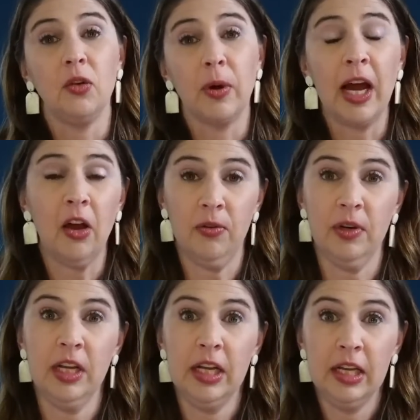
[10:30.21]

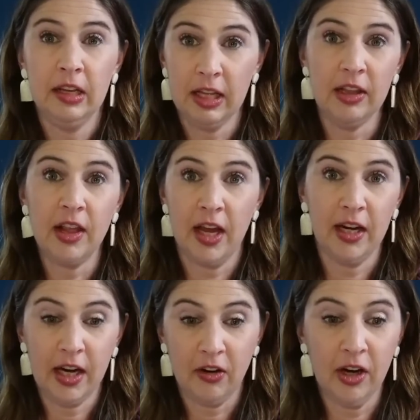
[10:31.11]
ground in that
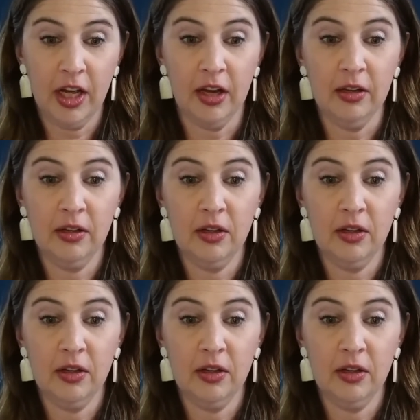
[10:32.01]
area.